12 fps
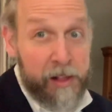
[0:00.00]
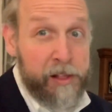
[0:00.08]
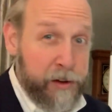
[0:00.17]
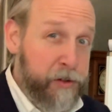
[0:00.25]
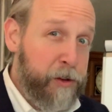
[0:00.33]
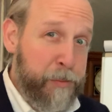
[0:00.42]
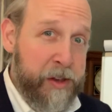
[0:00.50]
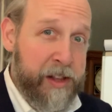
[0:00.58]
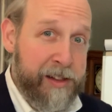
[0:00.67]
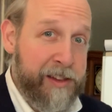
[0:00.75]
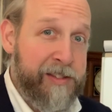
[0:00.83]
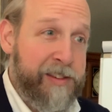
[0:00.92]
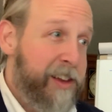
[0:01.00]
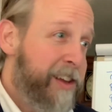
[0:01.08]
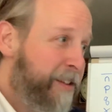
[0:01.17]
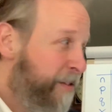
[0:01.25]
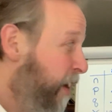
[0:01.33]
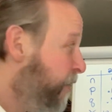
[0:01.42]
there should be at least
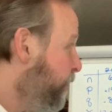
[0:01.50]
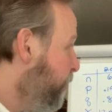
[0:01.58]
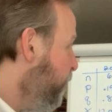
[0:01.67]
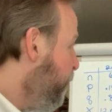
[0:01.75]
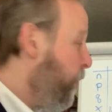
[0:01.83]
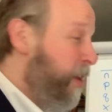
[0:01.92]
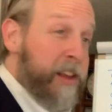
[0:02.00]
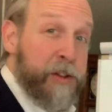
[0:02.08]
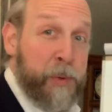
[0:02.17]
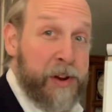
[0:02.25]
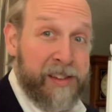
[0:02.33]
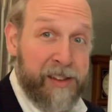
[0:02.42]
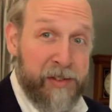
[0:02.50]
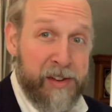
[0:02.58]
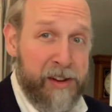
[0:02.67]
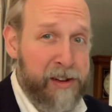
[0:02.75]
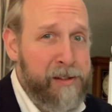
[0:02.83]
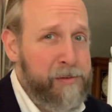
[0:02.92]
520 in 2017.